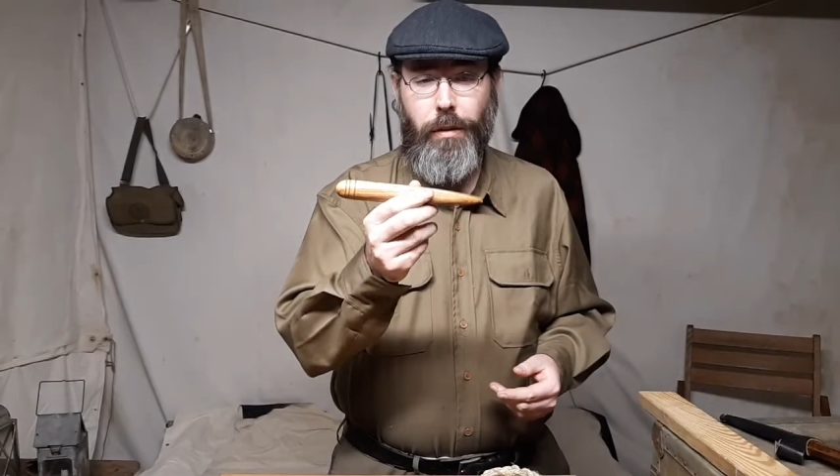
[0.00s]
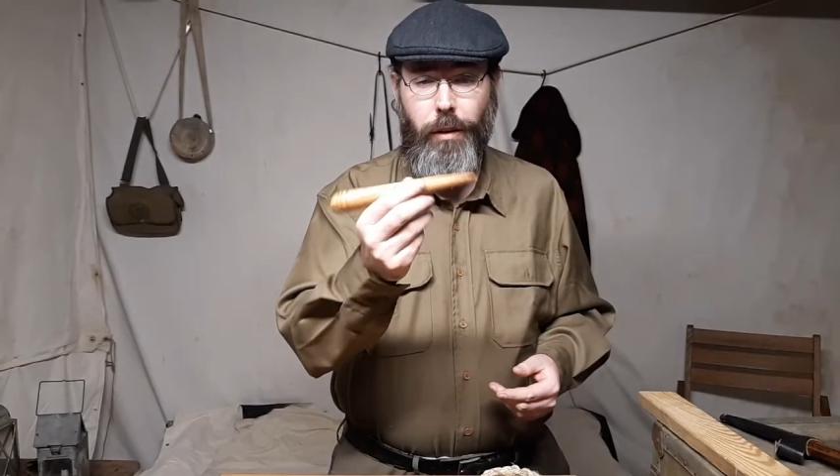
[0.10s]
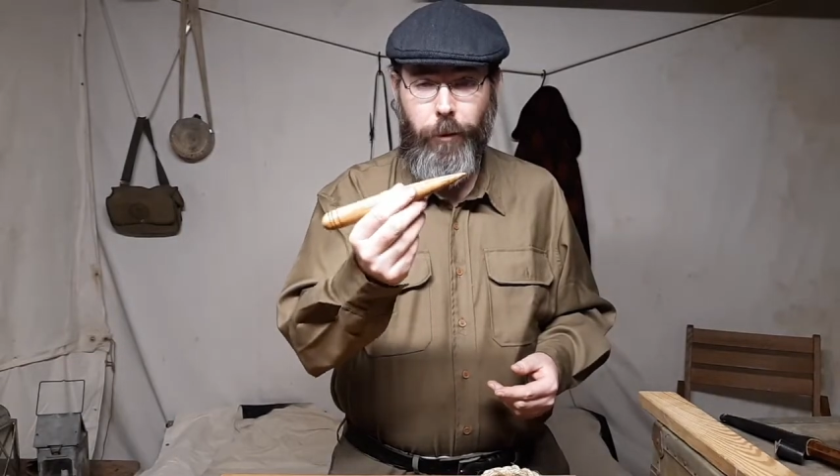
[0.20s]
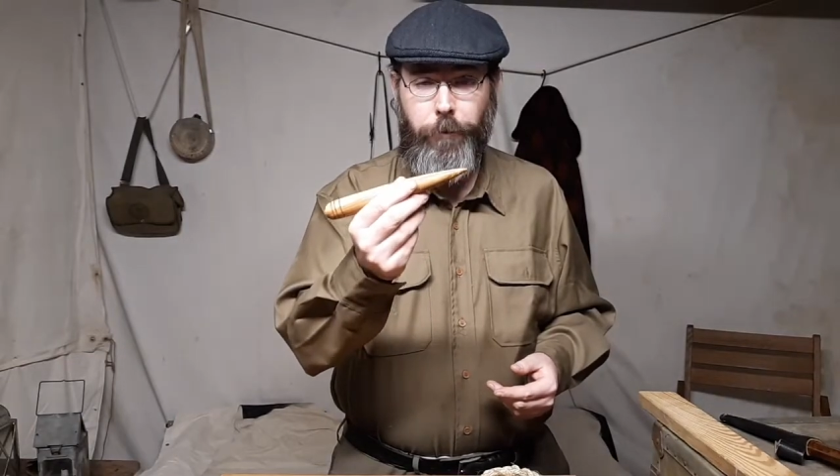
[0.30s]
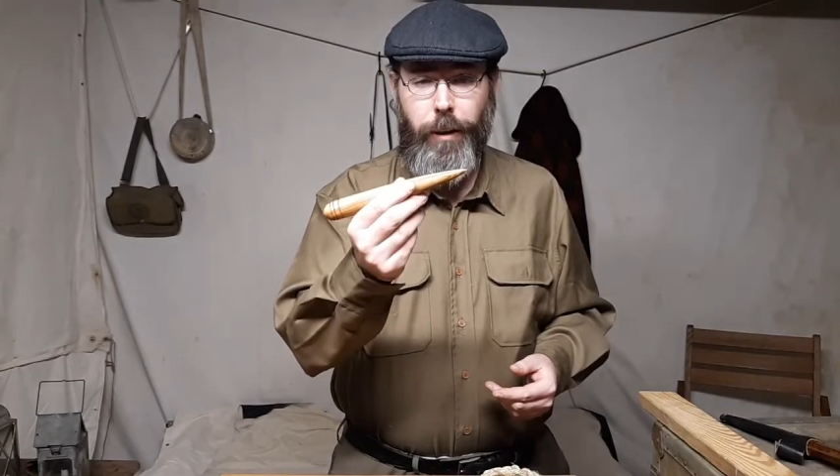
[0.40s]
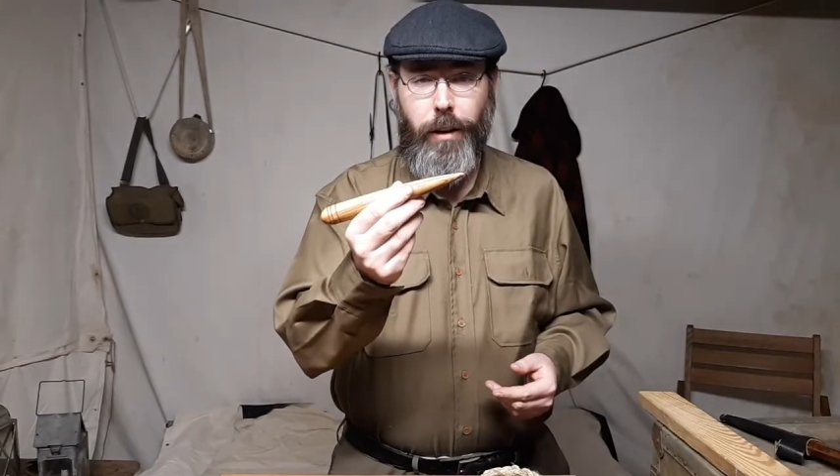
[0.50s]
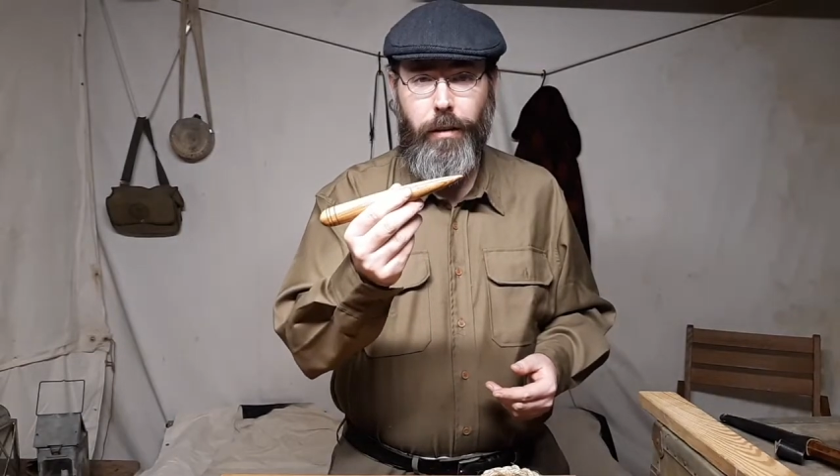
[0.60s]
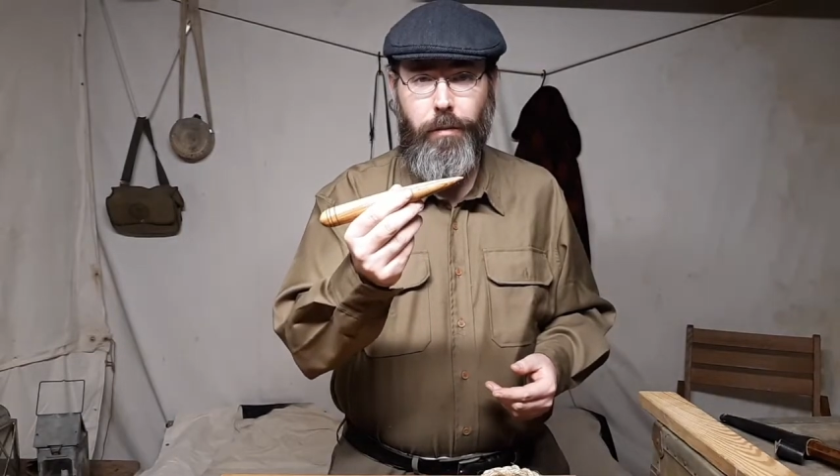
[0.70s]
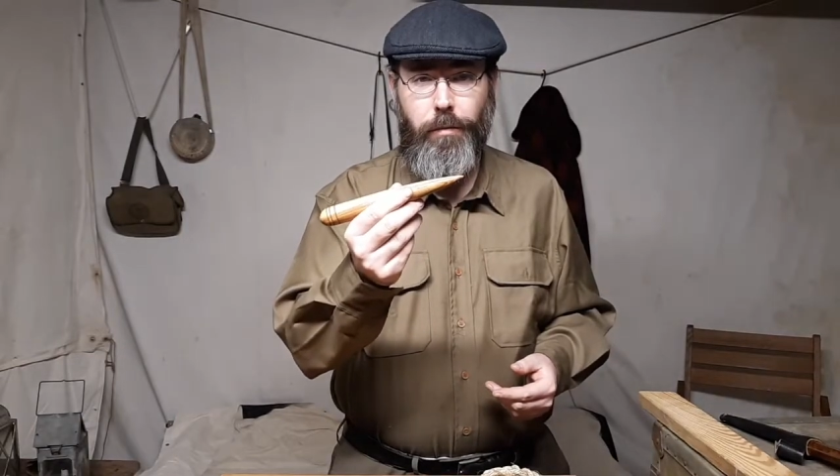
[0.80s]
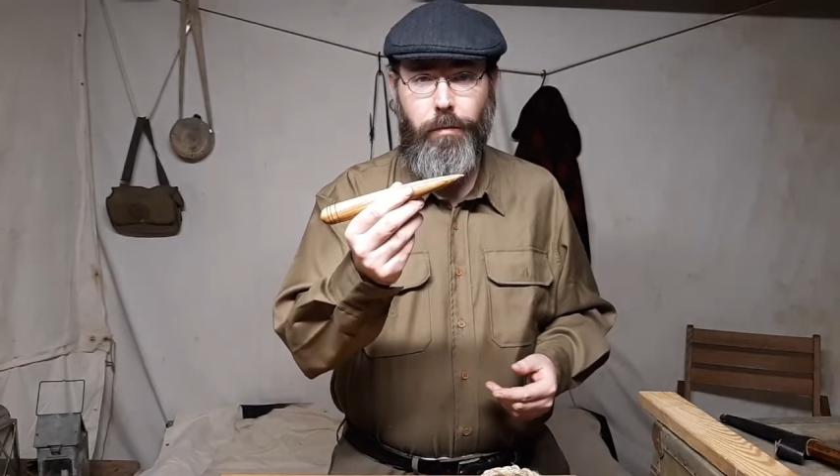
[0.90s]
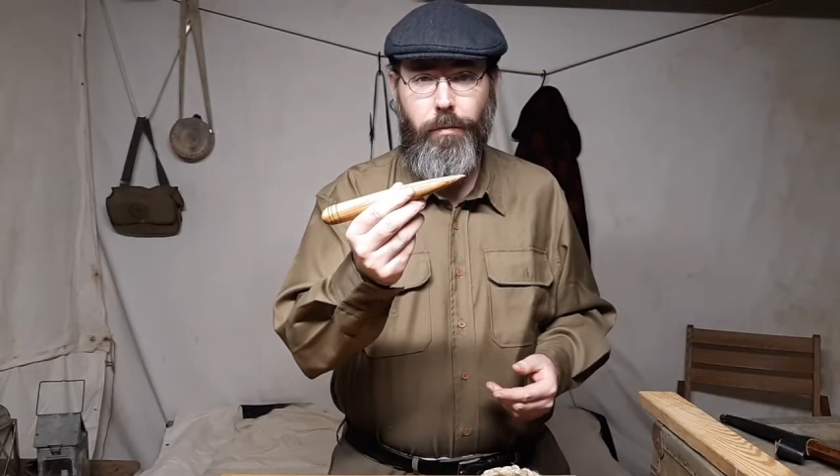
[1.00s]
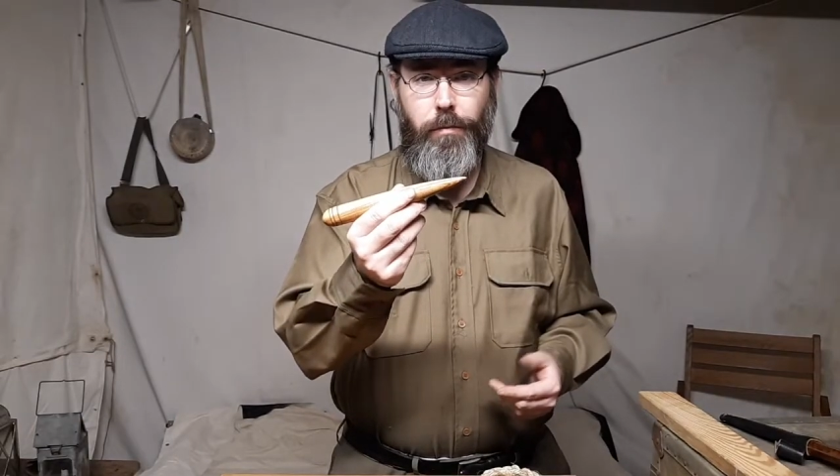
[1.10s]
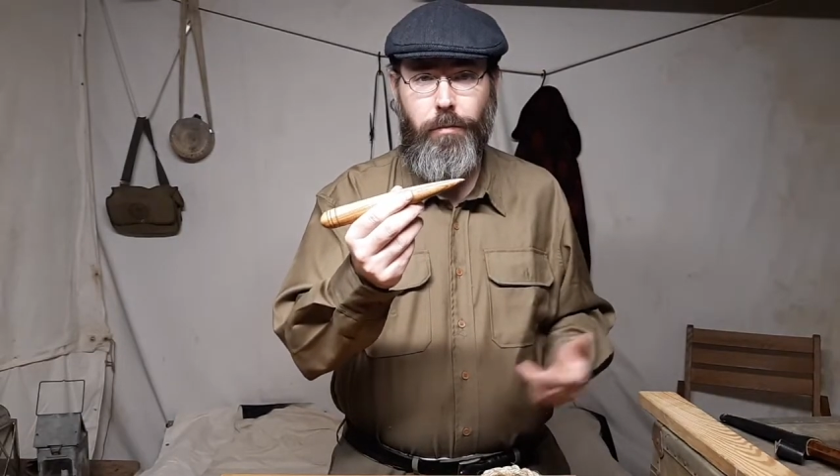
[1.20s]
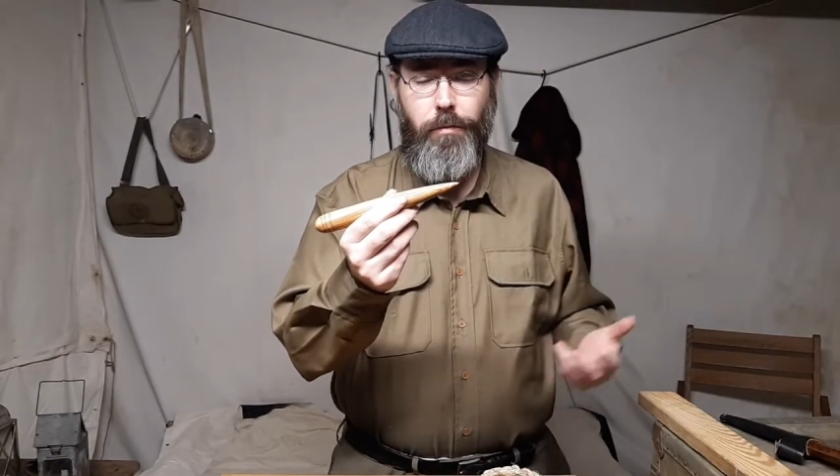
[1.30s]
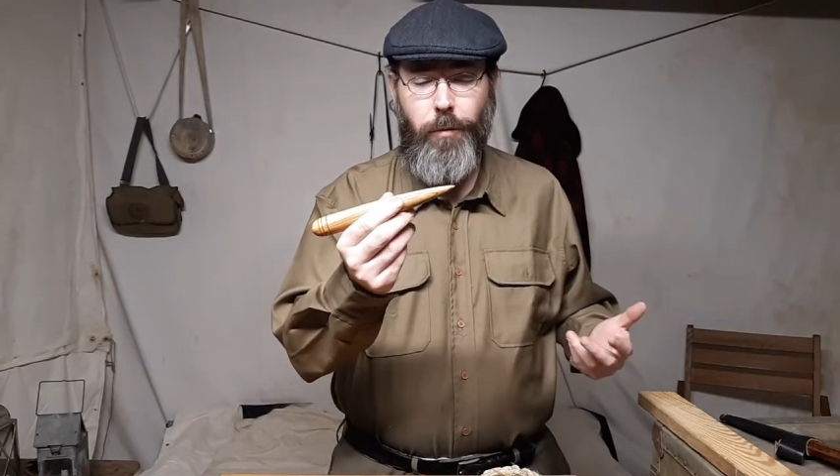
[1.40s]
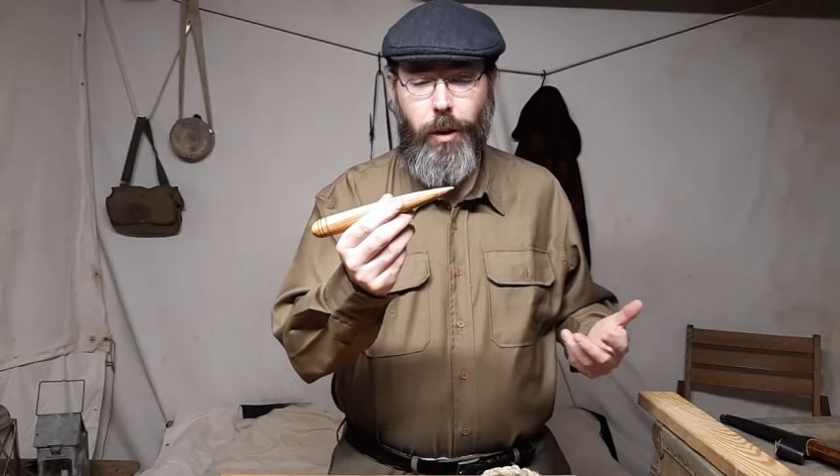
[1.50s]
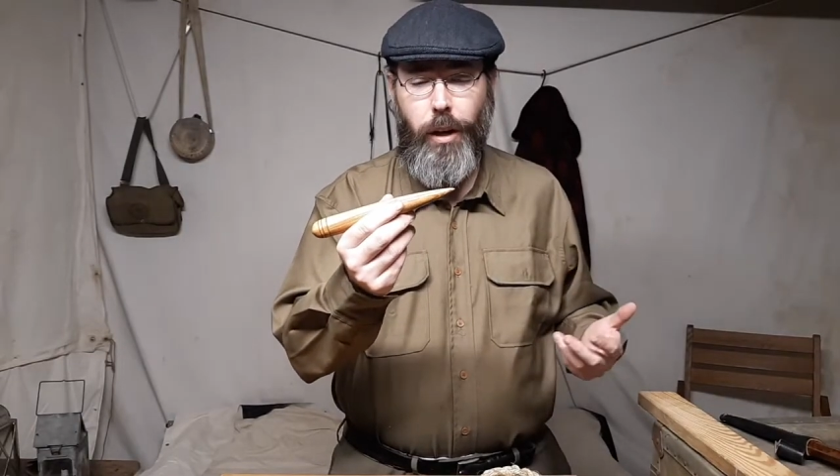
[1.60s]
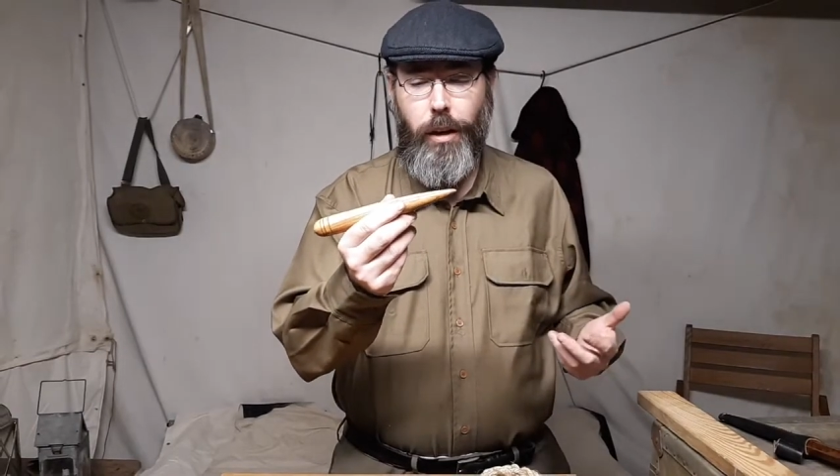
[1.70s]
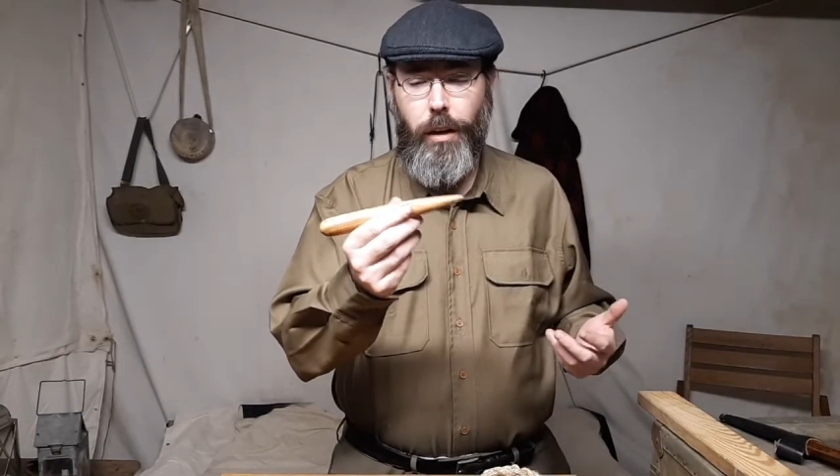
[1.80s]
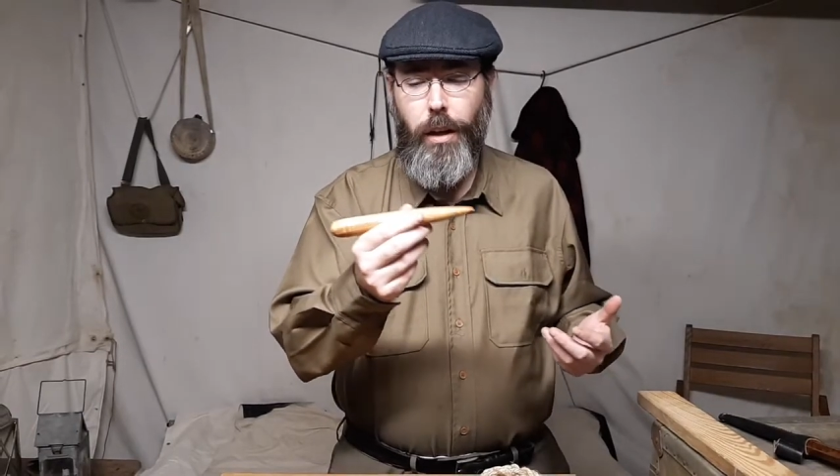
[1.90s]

a fid. Okay.